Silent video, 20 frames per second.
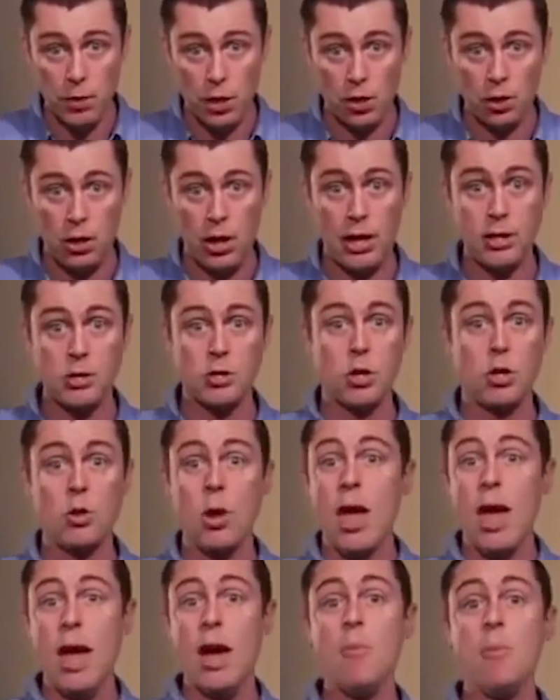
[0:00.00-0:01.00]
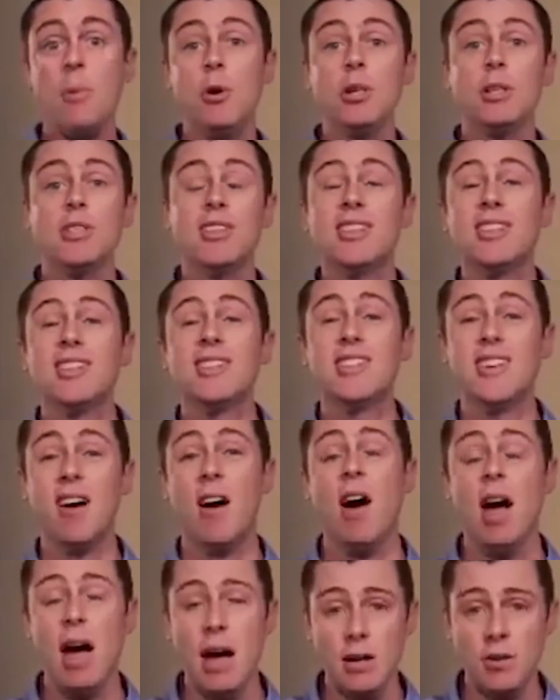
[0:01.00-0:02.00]
Okay, so our bodies are
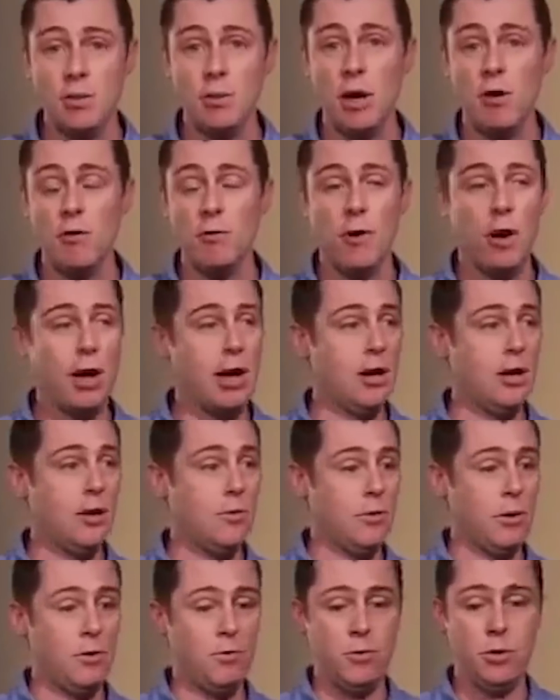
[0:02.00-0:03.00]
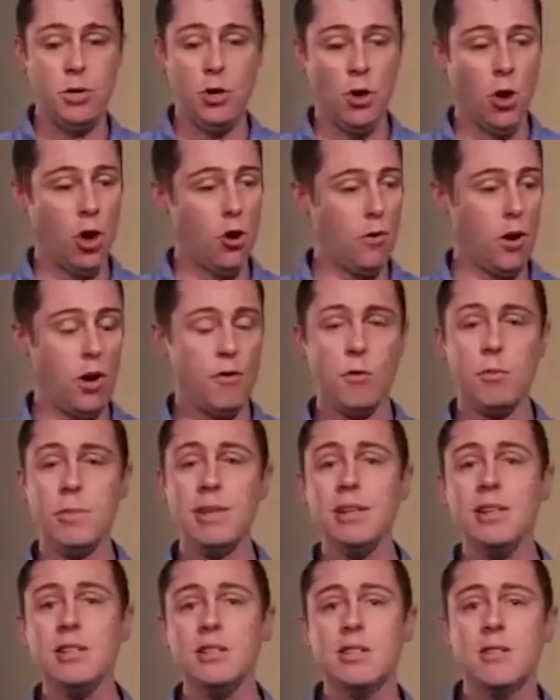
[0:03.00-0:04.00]
designed over
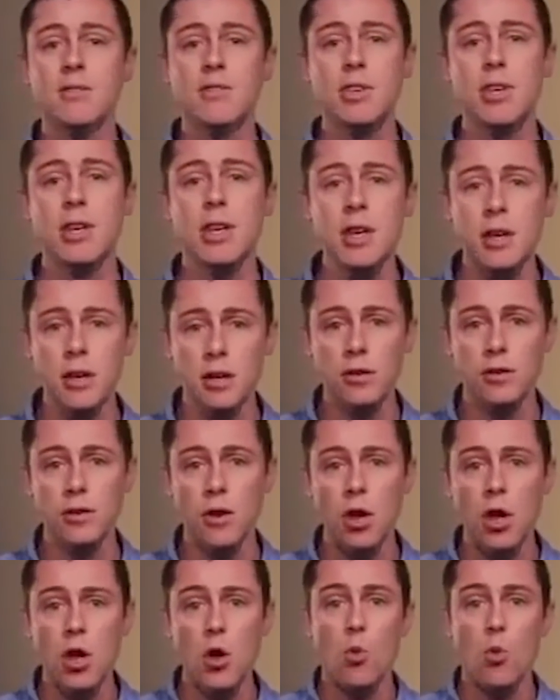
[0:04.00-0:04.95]
millions of years.